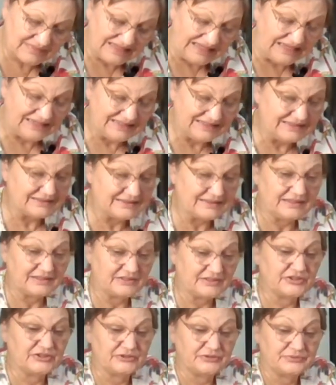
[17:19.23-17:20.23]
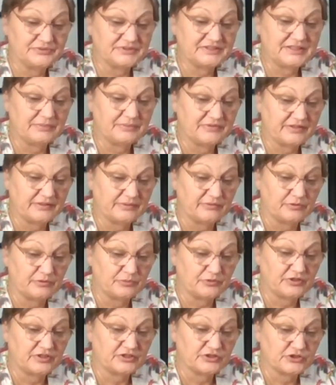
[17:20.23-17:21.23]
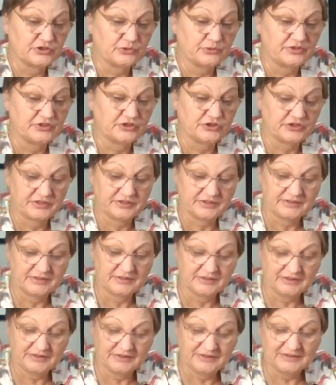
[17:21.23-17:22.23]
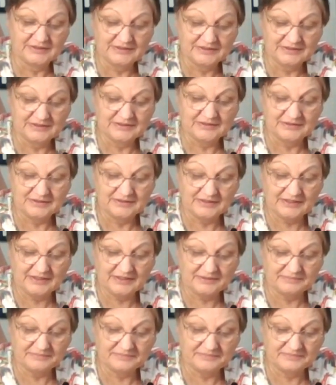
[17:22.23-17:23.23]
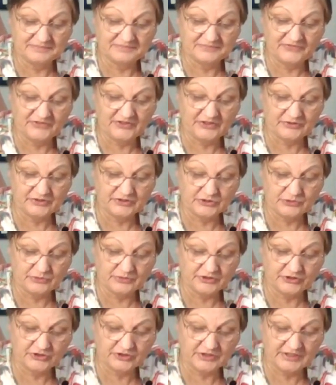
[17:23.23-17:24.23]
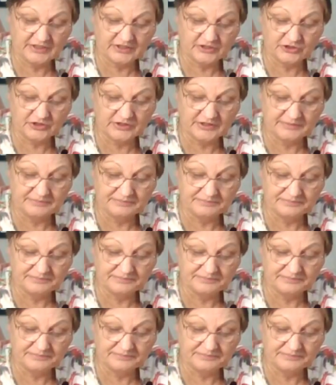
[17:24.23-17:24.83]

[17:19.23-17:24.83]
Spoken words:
I did that too. Some of them were pretty squished. Yeah, very squished actually.